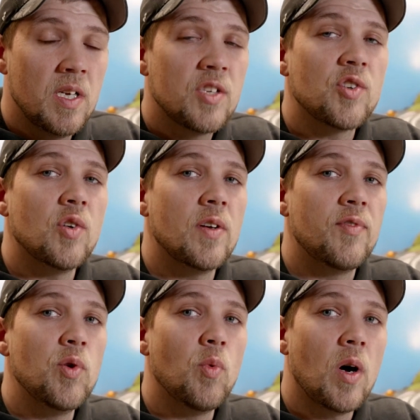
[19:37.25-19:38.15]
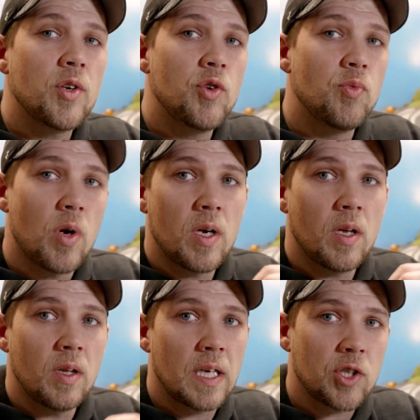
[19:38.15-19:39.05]
So if you want to run
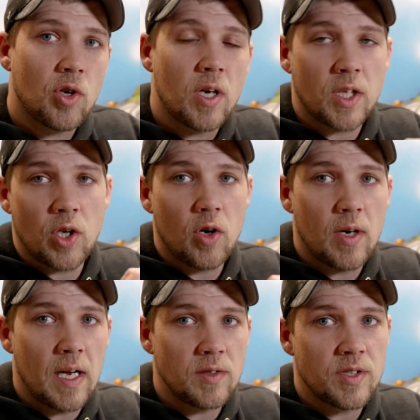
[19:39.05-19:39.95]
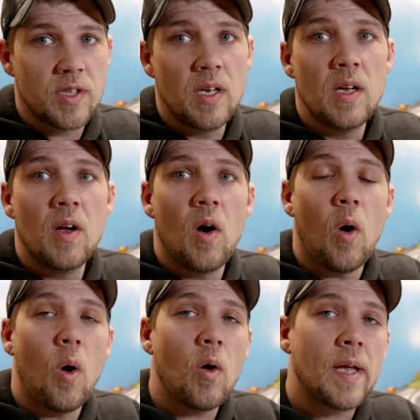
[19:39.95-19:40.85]
electronic turnouts,
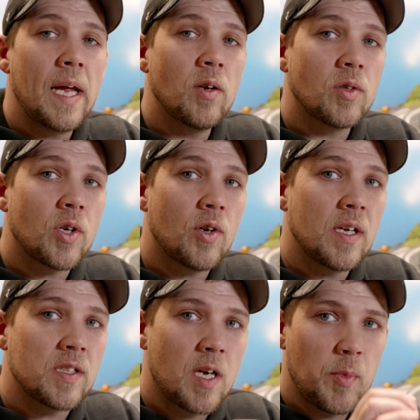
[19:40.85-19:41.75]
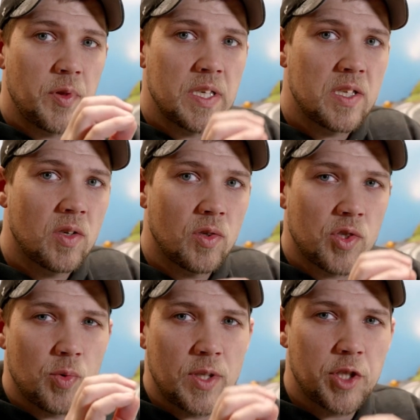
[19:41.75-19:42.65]
all Cato turnouts come with these little
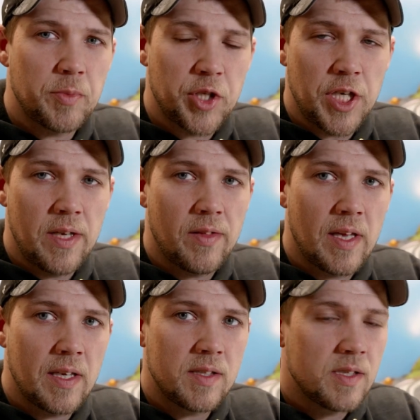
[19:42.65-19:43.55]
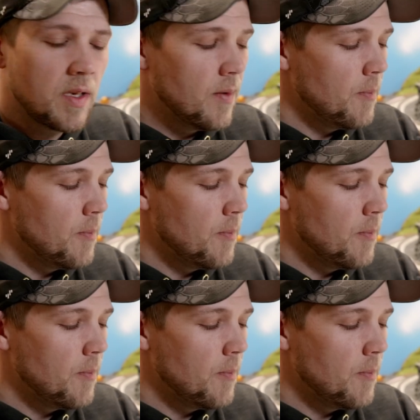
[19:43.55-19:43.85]
switch machine things